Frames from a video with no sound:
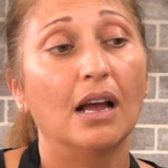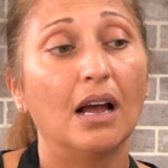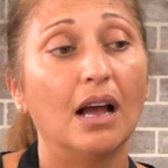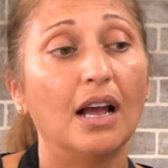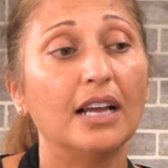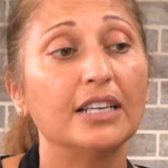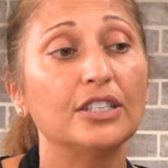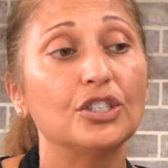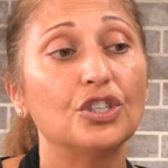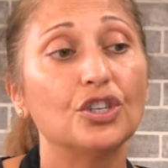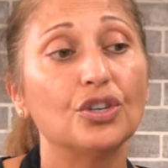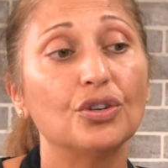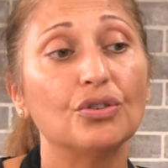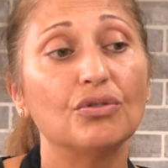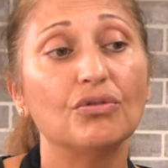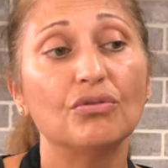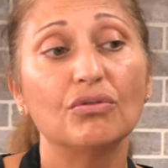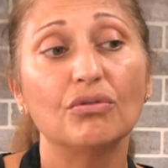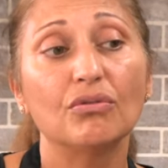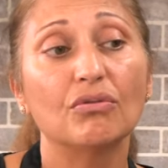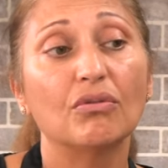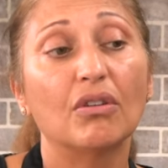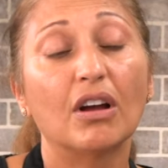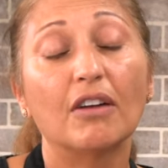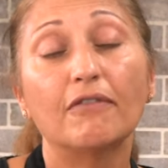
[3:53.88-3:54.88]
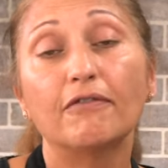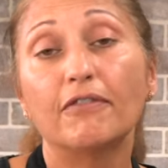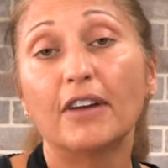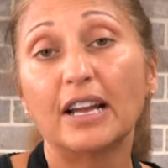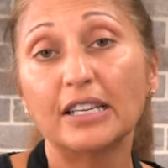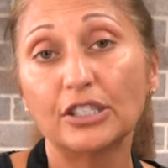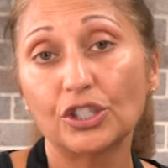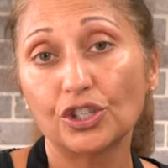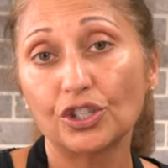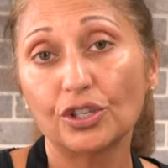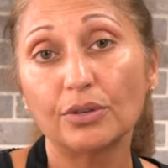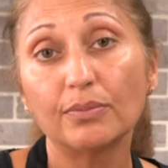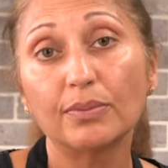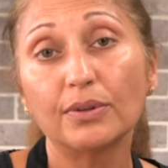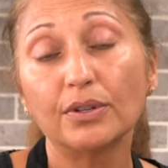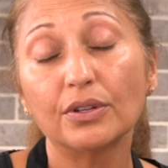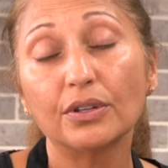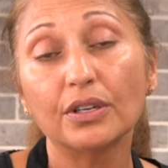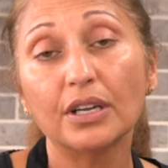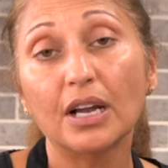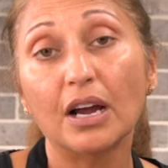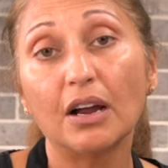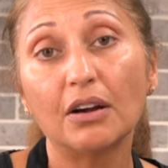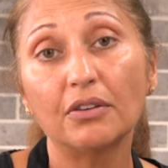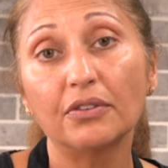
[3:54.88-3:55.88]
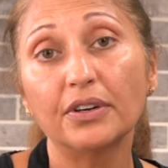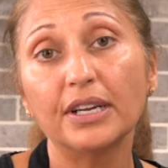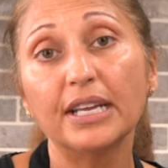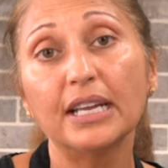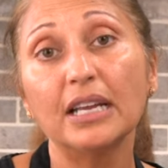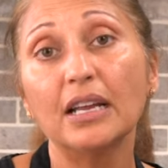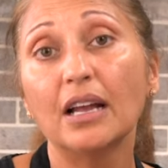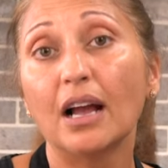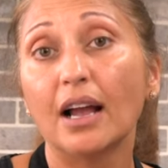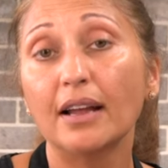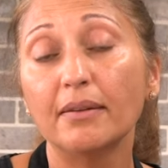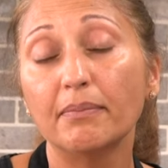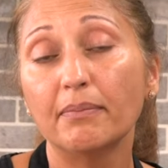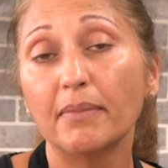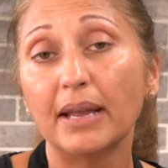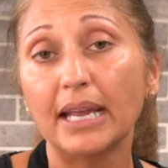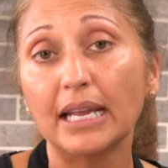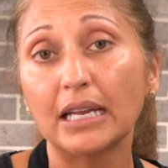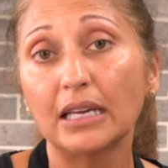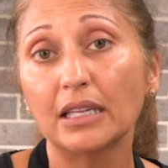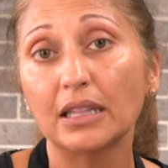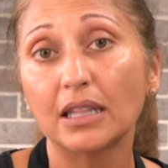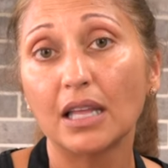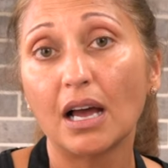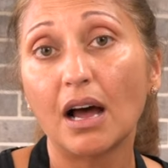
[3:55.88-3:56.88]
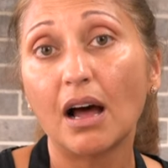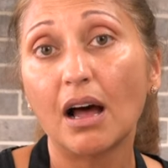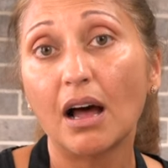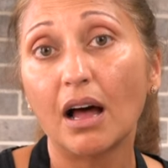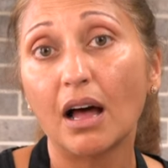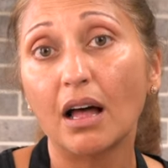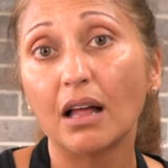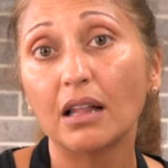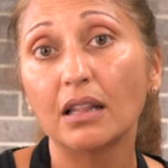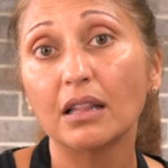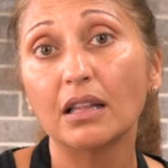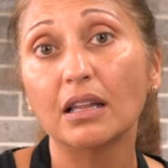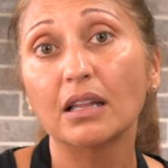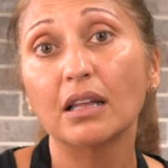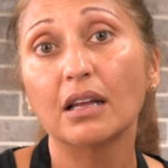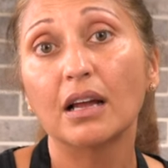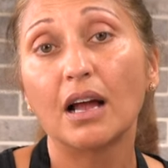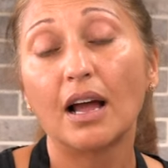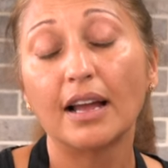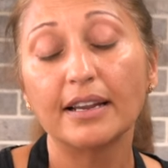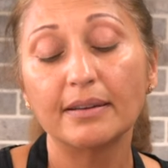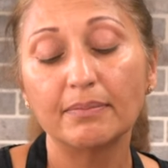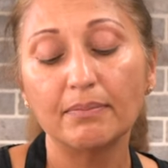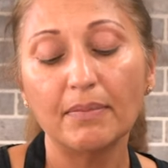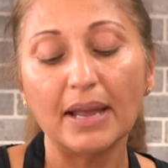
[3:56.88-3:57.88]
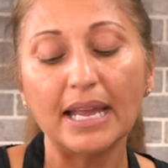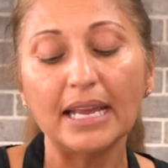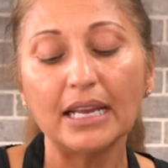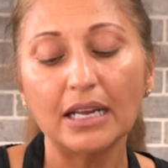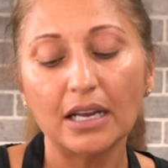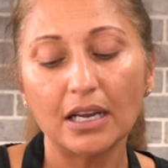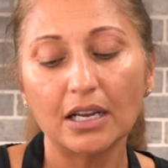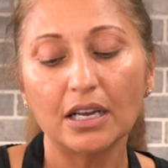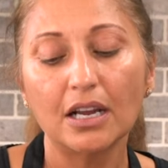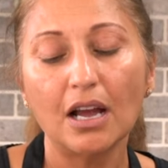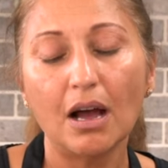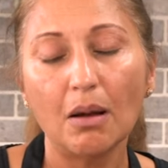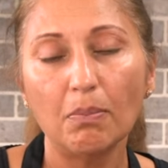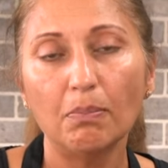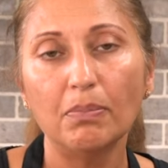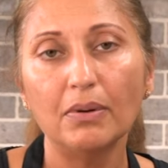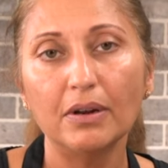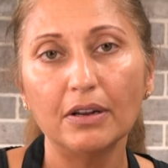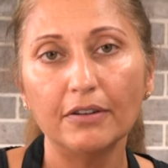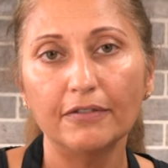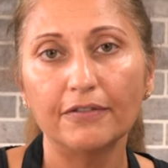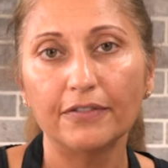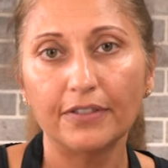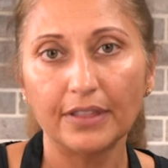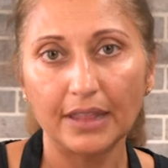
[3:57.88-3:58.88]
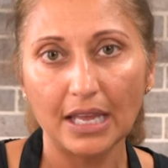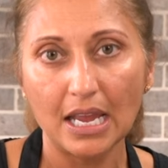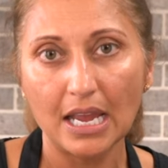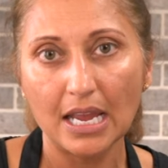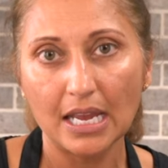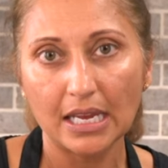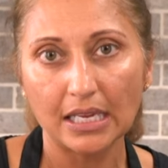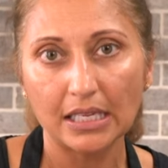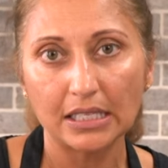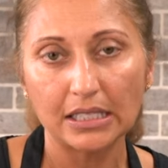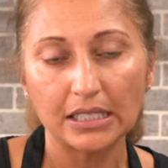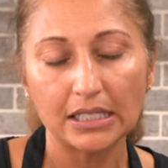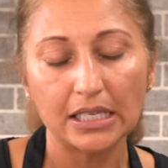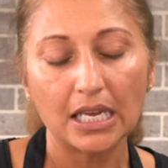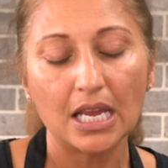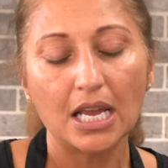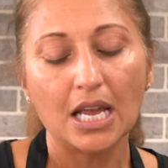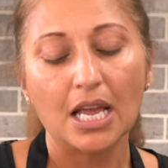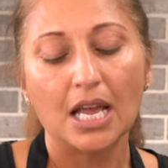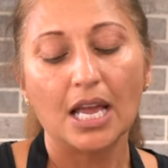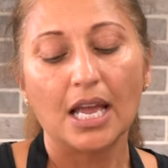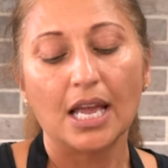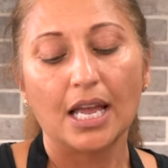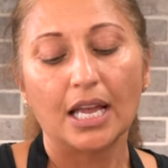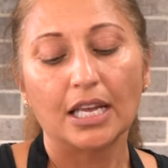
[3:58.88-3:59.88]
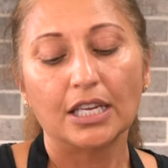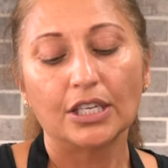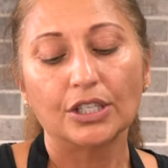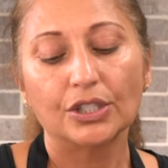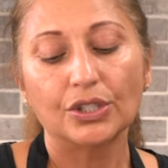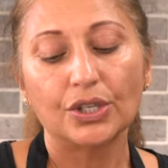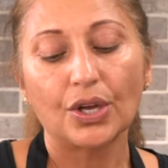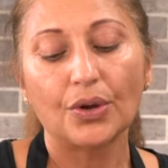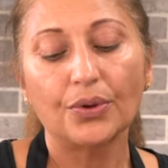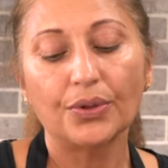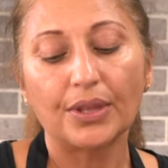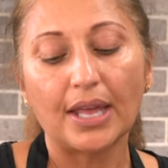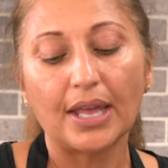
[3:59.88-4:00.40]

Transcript: I'd do a vegetable curry, I'd make a dal, I'd make a couple of things so